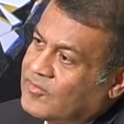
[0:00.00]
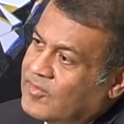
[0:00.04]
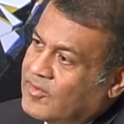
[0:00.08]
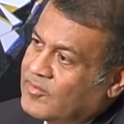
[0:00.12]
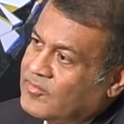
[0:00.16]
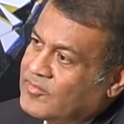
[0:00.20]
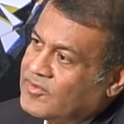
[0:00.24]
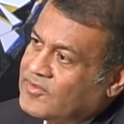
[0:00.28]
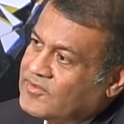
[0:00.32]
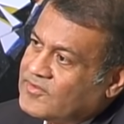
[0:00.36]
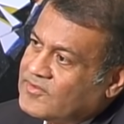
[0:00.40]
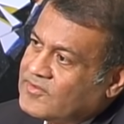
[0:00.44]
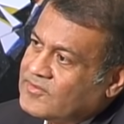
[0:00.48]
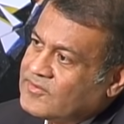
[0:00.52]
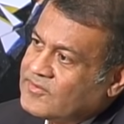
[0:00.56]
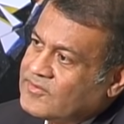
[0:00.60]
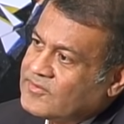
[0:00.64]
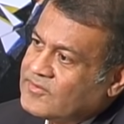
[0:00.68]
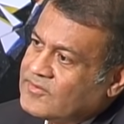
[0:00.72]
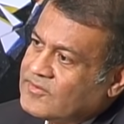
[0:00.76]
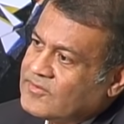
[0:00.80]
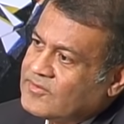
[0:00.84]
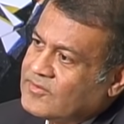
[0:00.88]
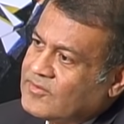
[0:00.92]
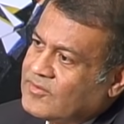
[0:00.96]
members.
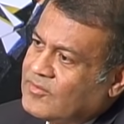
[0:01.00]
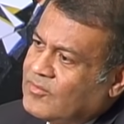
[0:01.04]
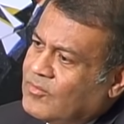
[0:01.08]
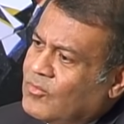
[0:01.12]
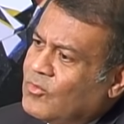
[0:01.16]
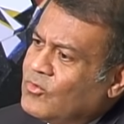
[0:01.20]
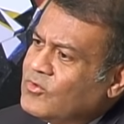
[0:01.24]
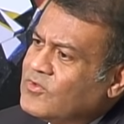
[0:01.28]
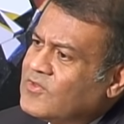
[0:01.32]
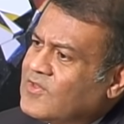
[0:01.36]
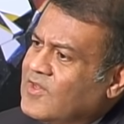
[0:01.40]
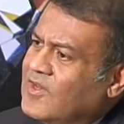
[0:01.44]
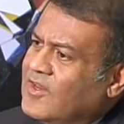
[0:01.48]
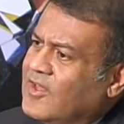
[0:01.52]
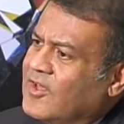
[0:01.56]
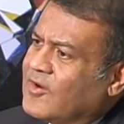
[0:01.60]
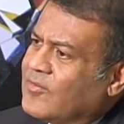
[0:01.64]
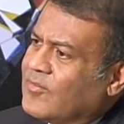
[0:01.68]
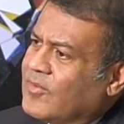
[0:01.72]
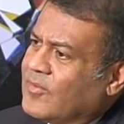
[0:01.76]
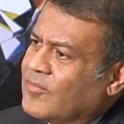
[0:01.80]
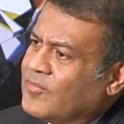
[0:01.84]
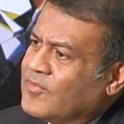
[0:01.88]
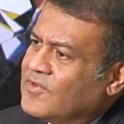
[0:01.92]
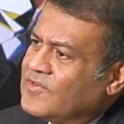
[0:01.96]
Mostly our
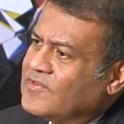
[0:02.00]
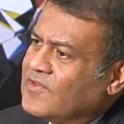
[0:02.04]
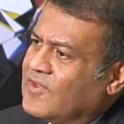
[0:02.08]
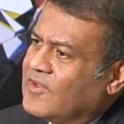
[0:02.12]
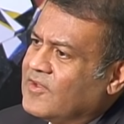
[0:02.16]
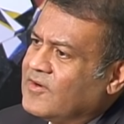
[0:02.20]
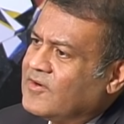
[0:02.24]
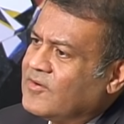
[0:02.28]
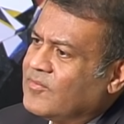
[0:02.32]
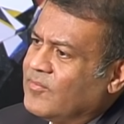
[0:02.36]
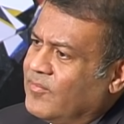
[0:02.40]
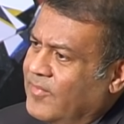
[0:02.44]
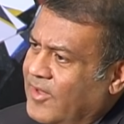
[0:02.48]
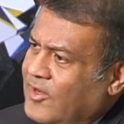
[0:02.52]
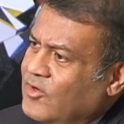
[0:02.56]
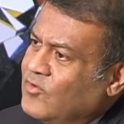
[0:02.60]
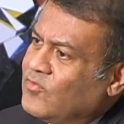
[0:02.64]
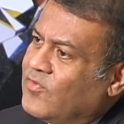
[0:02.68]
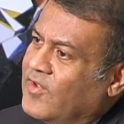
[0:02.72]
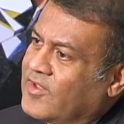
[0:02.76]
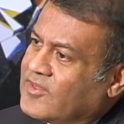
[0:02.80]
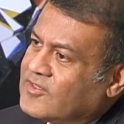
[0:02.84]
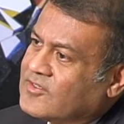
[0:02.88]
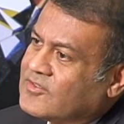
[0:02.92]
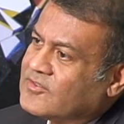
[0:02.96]
members are
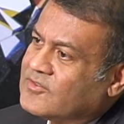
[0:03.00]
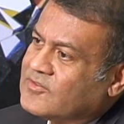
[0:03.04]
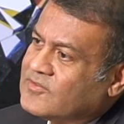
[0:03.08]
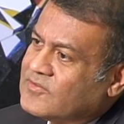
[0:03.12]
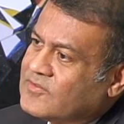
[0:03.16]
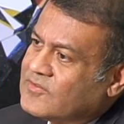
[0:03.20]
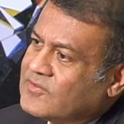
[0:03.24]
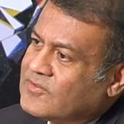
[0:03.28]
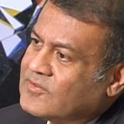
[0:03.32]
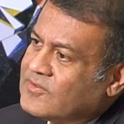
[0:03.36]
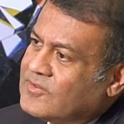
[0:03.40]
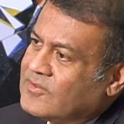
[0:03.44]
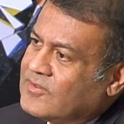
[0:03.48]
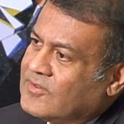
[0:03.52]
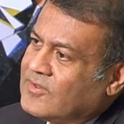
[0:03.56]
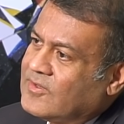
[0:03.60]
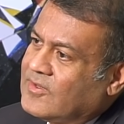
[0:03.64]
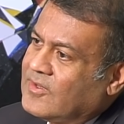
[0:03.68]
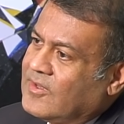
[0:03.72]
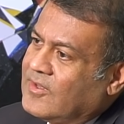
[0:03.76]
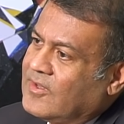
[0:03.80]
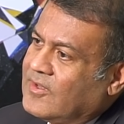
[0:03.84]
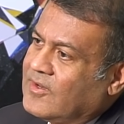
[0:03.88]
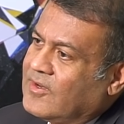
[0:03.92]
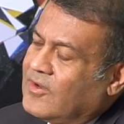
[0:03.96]
manufacturers.
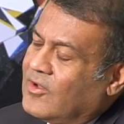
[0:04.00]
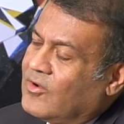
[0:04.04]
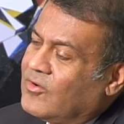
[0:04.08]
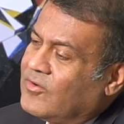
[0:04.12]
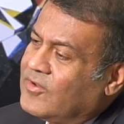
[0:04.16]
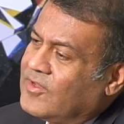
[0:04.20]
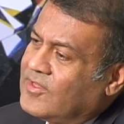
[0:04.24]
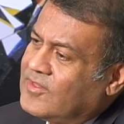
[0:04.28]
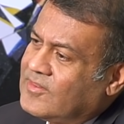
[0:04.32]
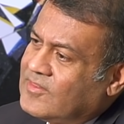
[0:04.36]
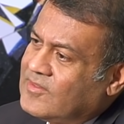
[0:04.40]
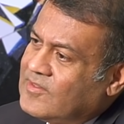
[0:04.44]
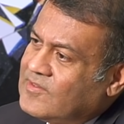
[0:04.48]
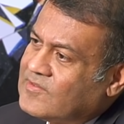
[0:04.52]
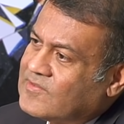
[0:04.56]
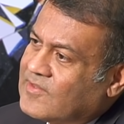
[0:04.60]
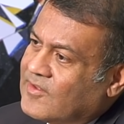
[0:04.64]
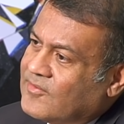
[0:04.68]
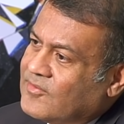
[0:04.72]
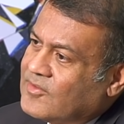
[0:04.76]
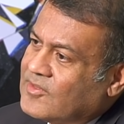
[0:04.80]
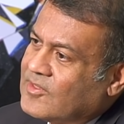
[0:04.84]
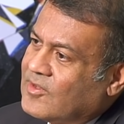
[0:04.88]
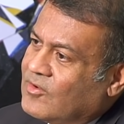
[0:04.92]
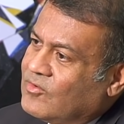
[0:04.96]
Now, in these
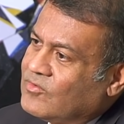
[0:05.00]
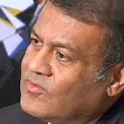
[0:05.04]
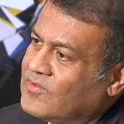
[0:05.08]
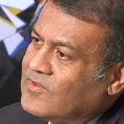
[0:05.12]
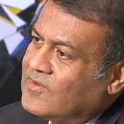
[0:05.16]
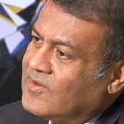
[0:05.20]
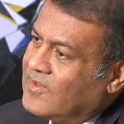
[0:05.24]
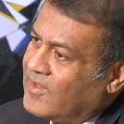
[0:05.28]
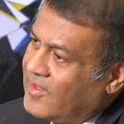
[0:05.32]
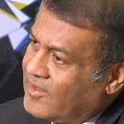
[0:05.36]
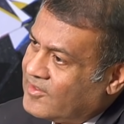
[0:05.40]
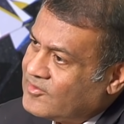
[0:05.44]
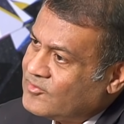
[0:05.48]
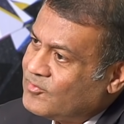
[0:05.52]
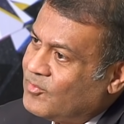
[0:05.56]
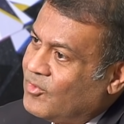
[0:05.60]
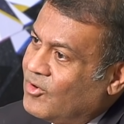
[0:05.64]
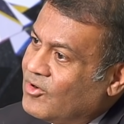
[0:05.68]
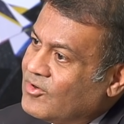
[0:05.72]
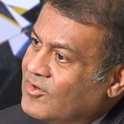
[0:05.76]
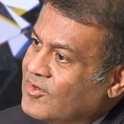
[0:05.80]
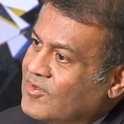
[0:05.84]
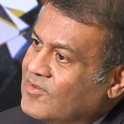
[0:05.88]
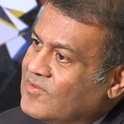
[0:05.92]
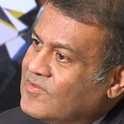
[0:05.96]
7,000,
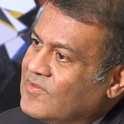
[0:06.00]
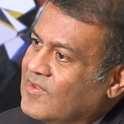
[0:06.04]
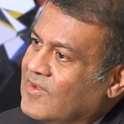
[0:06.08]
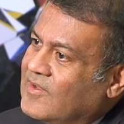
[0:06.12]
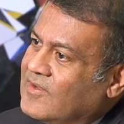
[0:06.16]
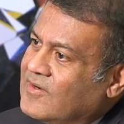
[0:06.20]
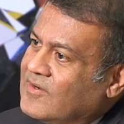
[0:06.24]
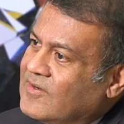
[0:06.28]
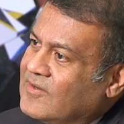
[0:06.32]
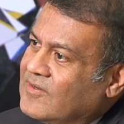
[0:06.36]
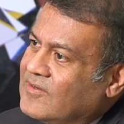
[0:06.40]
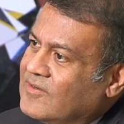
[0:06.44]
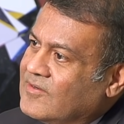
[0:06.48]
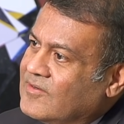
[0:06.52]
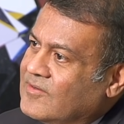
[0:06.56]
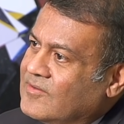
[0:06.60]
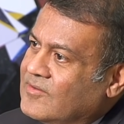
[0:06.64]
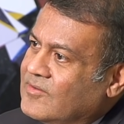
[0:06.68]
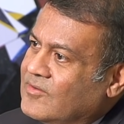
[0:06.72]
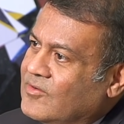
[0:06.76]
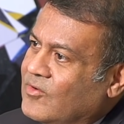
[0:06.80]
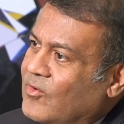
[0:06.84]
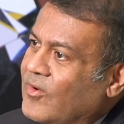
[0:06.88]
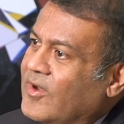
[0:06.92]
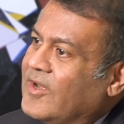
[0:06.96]
exporters are
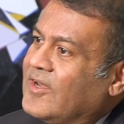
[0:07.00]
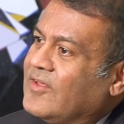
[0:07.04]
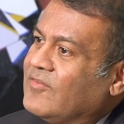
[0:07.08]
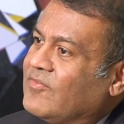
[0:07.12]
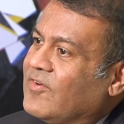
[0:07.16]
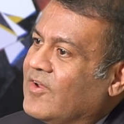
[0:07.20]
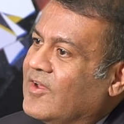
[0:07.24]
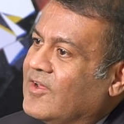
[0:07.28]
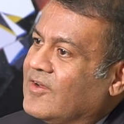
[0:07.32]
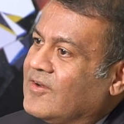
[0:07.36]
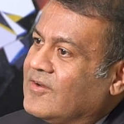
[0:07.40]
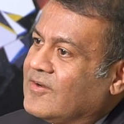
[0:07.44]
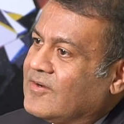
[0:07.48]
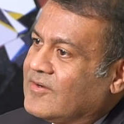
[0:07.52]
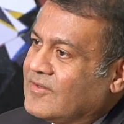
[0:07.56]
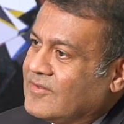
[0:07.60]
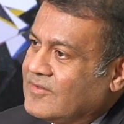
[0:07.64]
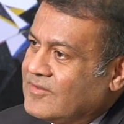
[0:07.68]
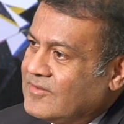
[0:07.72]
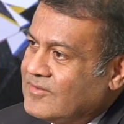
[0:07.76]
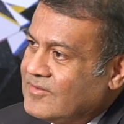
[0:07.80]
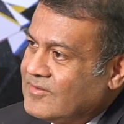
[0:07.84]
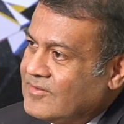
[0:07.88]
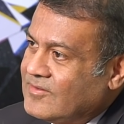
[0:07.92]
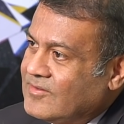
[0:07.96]
2,500.
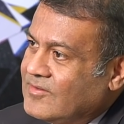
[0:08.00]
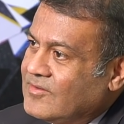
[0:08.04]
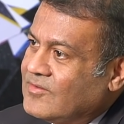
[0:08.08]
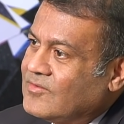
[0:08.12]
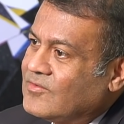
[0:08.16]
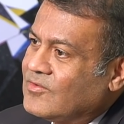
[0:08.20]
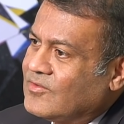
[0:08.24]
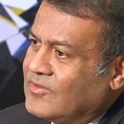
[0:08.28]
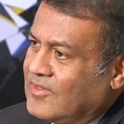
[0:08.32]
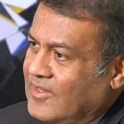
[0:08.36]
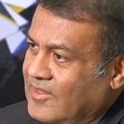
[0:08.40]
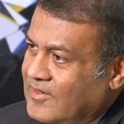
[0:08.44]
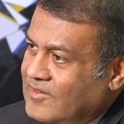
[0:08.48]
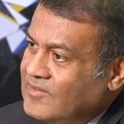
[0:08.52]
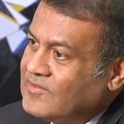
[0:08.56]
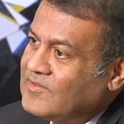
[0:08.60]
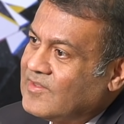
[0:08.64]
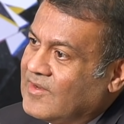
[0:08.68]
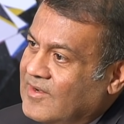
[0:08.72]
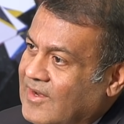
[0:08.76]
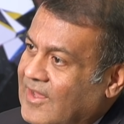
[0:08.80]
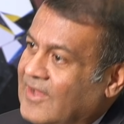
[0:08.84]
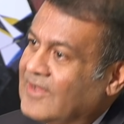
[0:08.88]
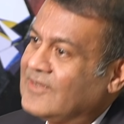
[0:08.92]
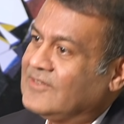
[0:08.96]
So there is a
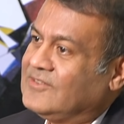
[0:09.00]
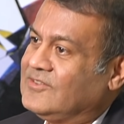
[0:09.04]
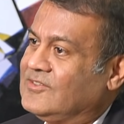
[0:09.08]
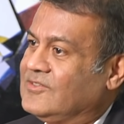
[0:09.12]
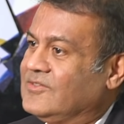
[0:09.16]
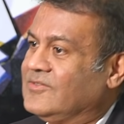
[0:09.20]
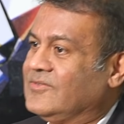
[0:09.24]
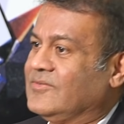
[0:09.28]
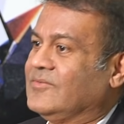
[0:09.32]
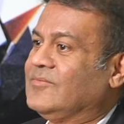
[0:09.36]
large,